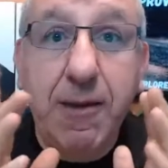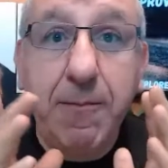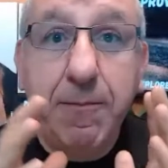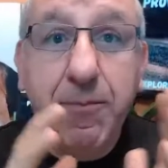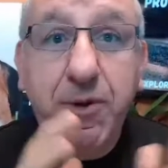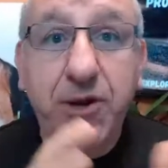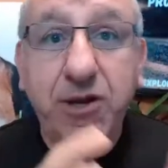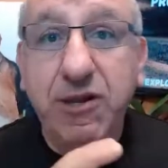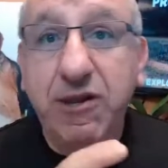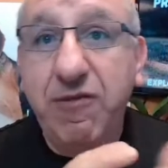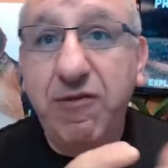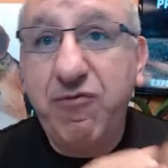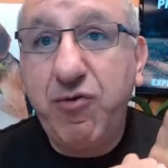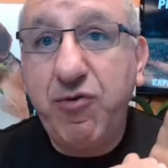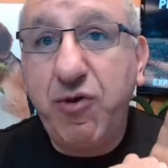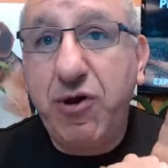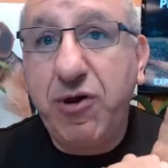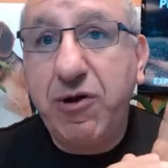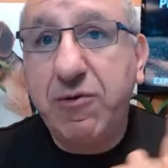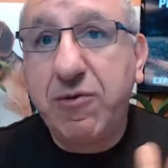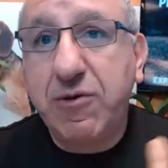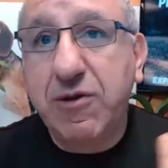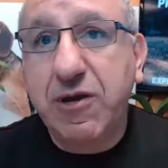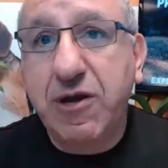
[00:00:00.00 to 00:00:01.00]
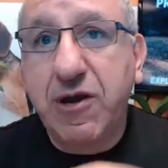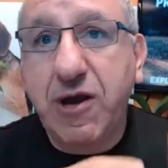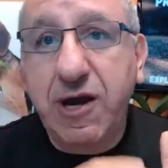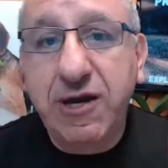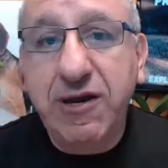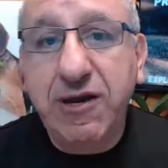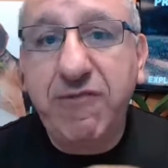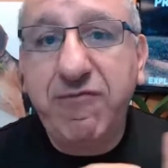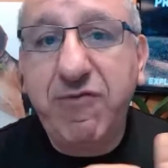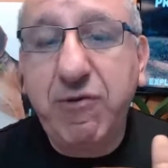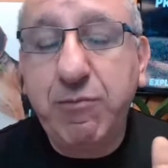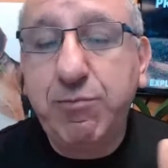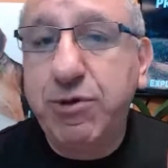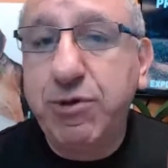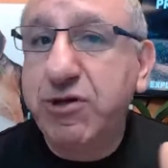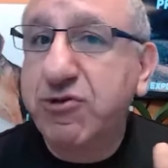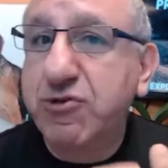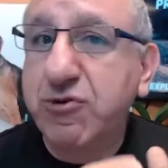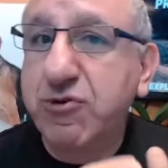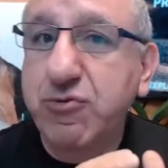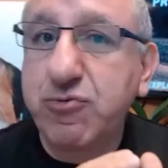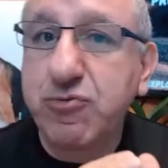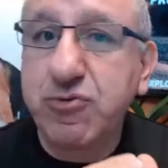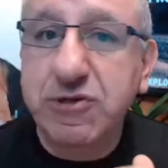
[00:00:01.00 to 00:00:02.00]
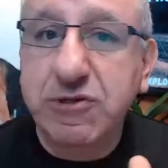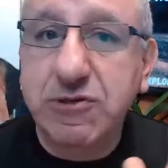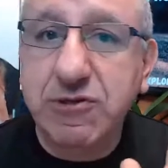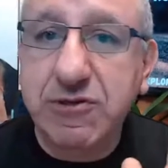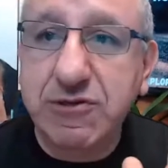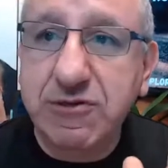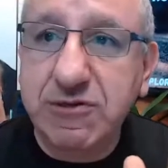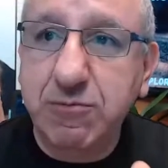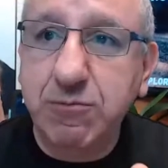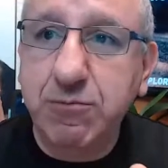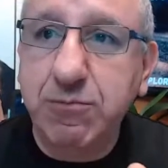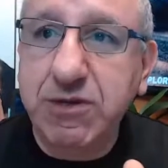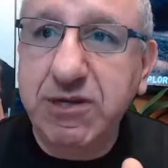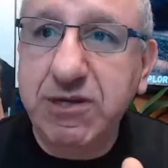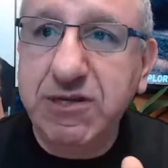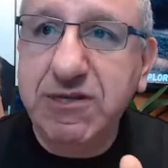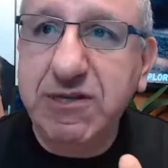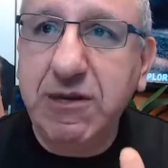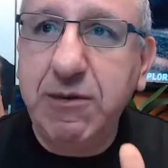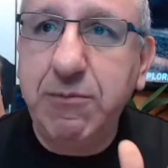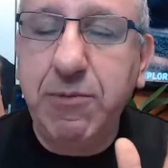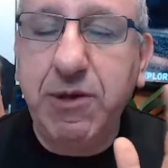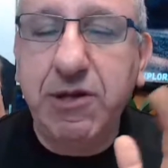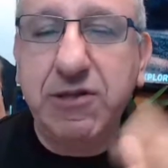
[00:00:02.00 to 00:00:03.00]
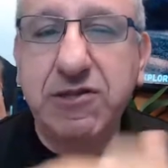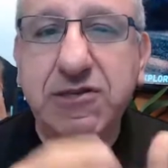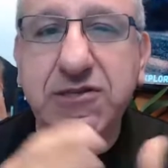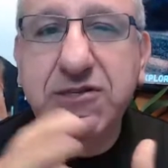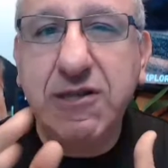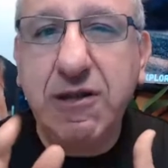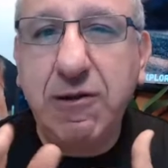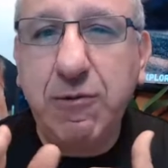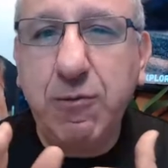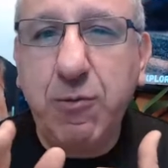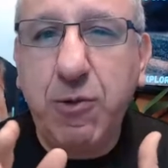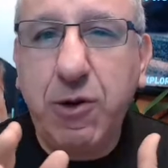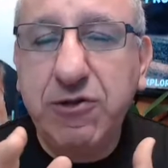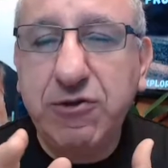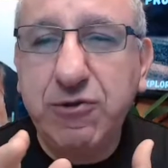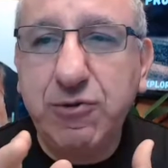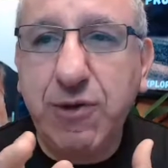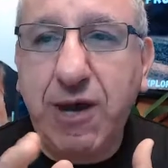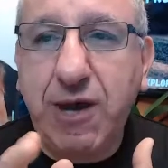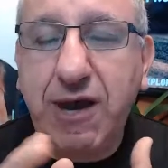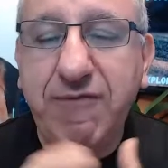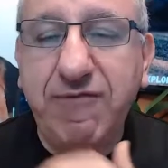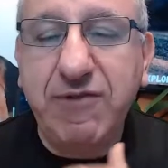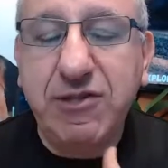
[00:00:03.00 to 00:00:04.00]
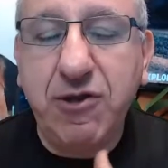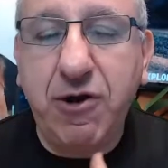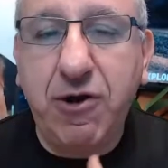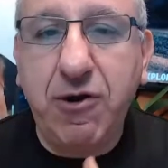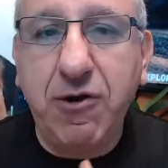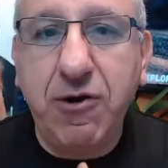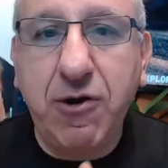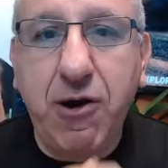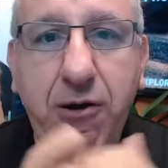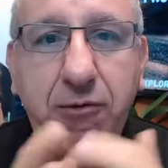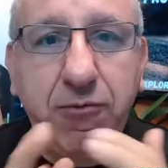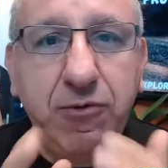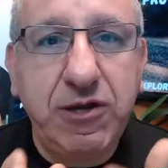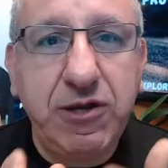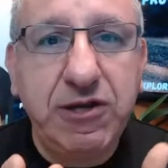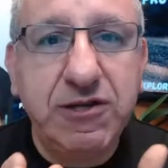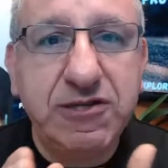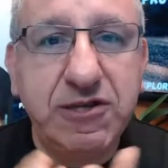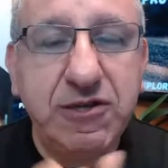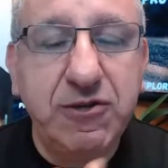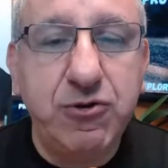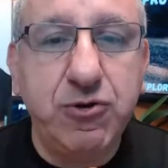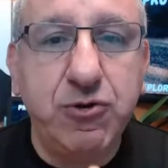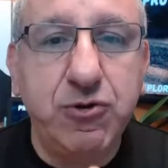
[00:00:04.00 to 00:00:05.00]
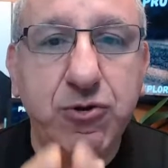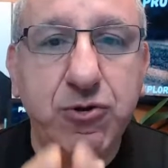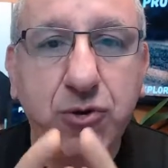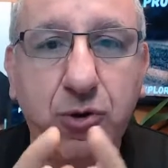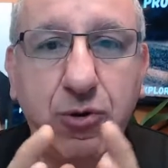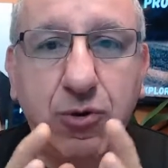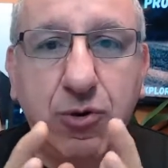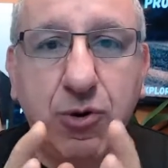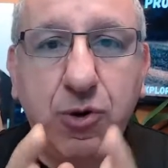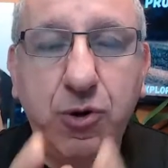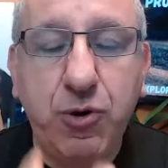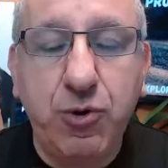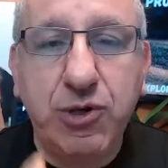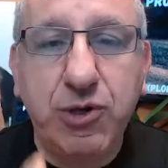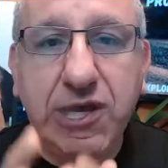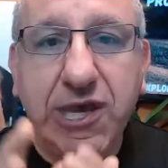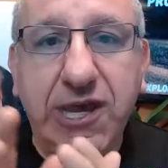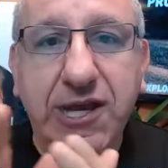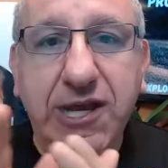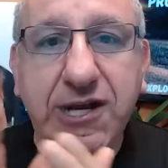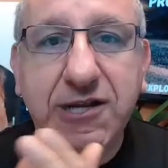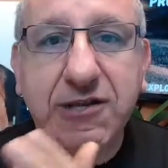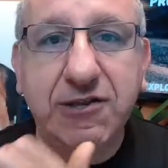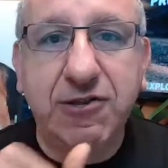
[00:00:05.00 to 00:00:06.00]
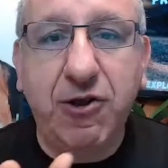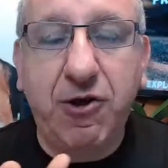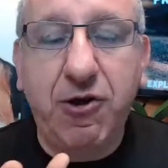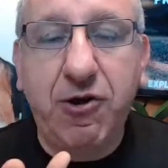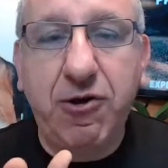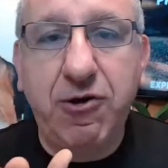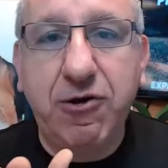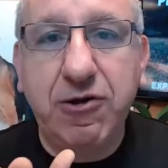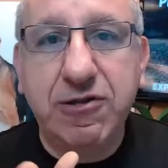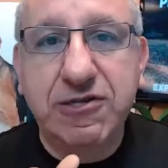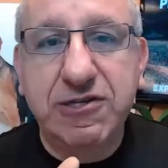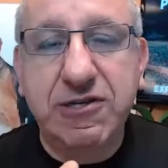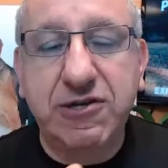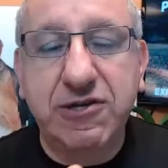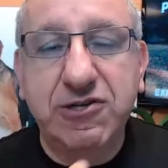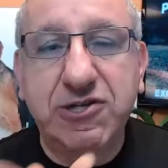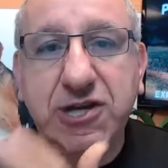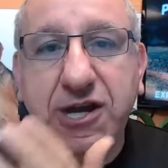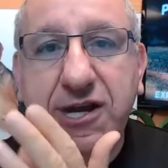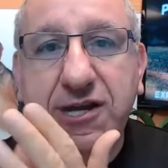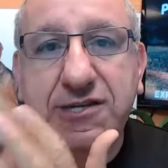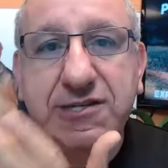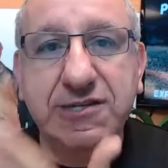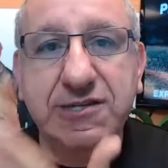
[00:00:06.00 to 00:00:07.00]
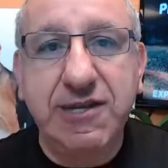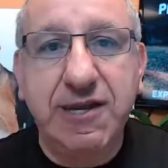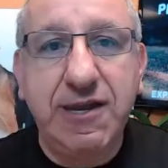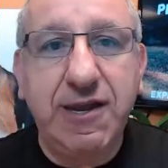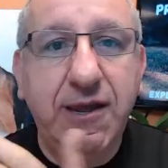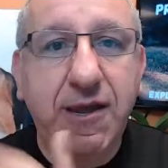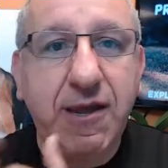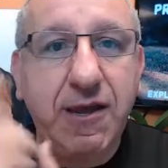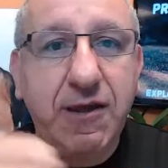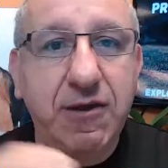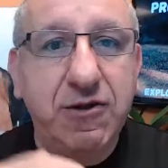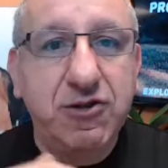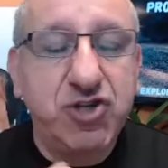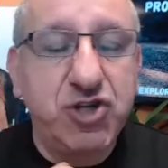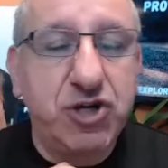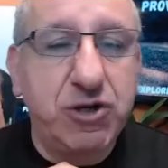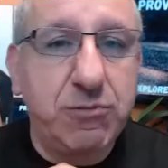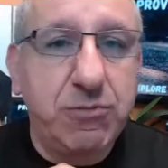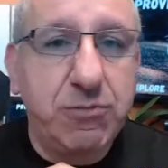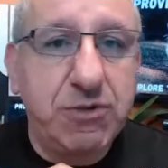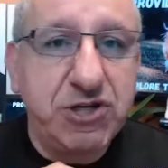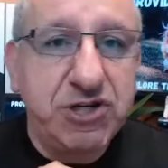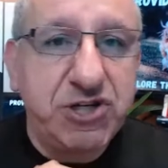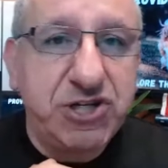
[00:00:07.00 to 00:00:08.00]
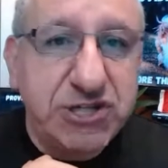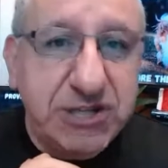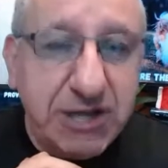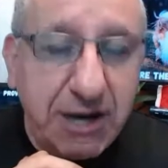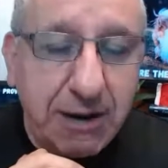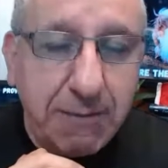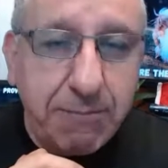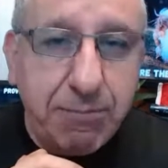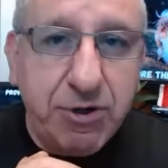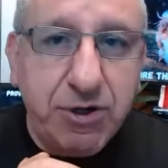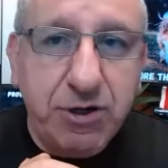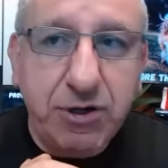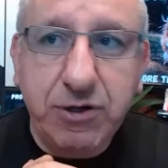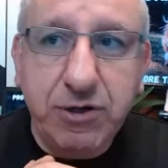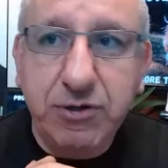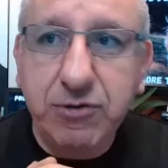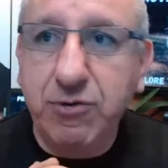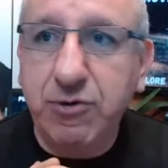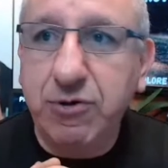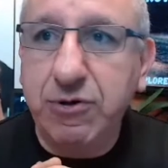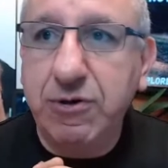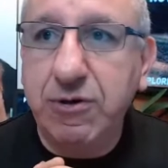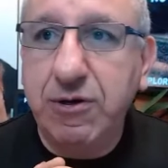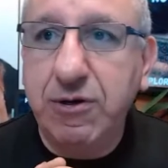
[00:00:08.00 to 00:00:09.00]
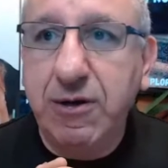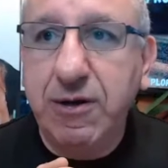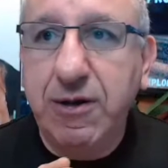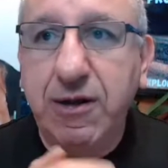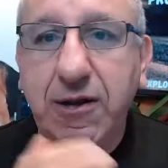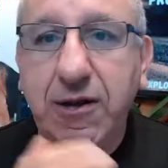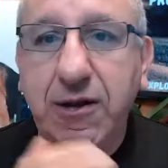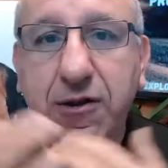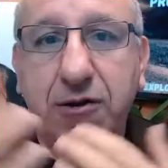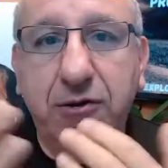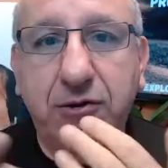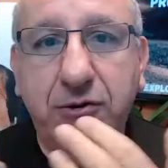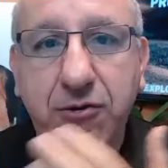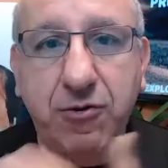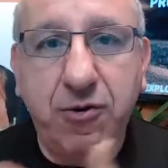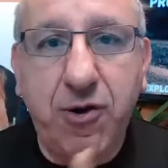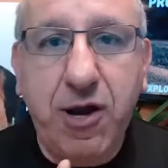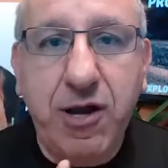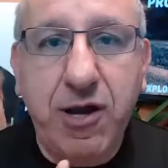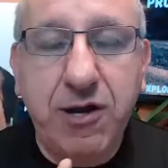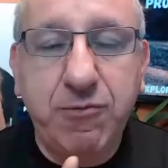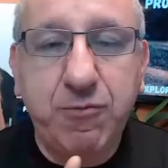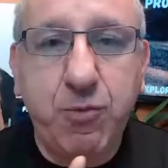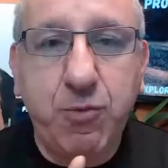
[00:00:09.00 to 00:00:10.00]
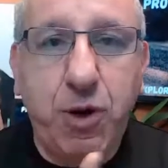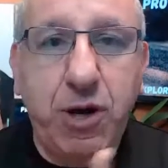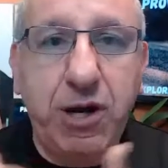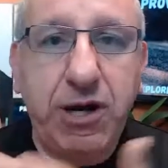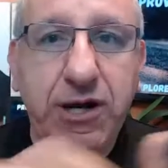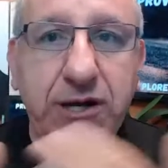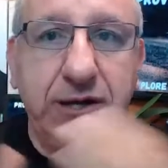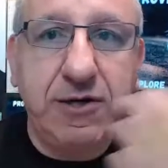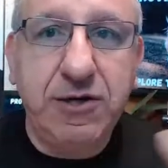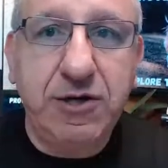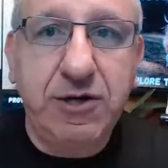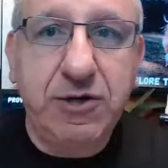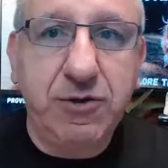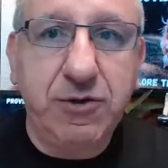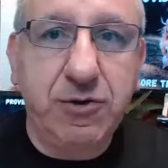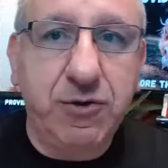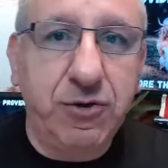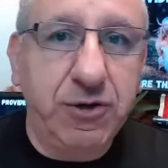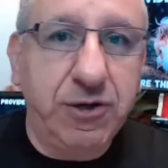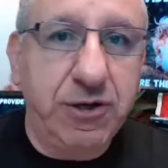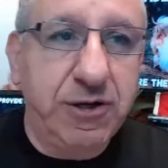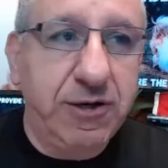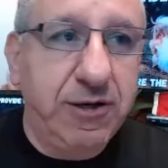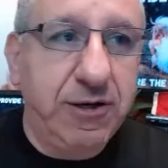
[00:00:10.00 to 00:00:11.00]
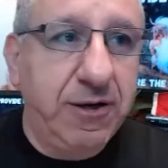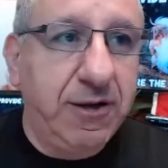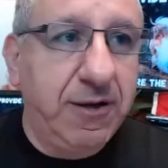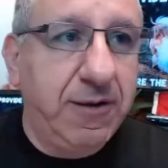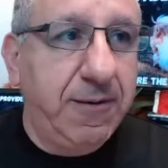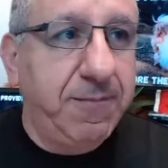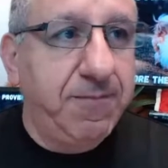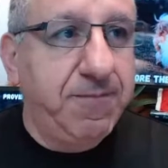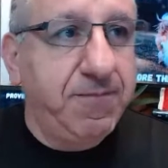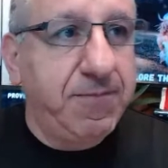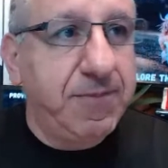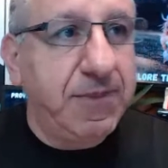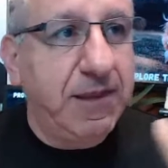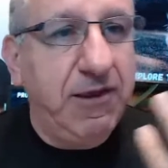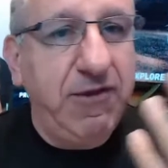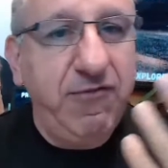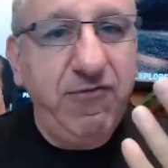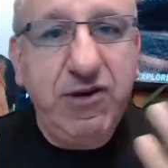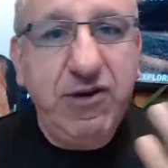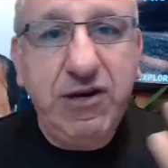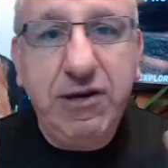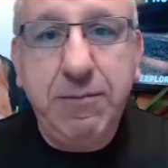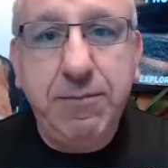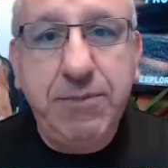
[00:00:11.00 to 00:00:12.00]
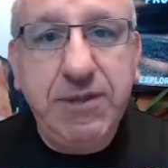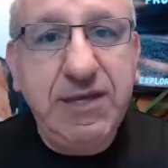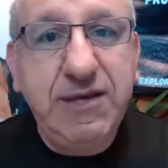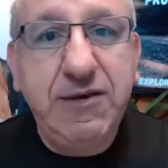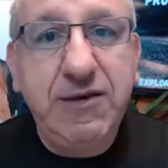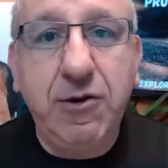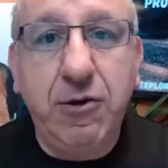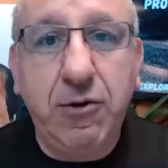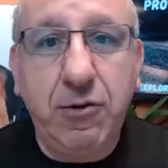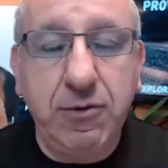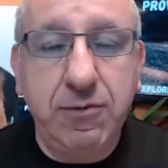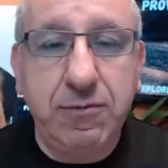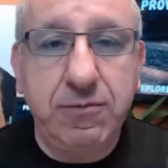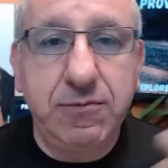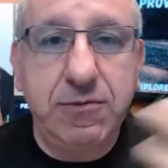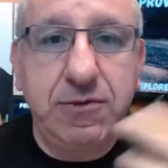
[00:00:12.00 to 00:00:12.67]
But if you're kind of a person who's busy but still wants to have a dog, obviously you don't go get a dog such as German Shepherd or Rottweiler or even a Beagle.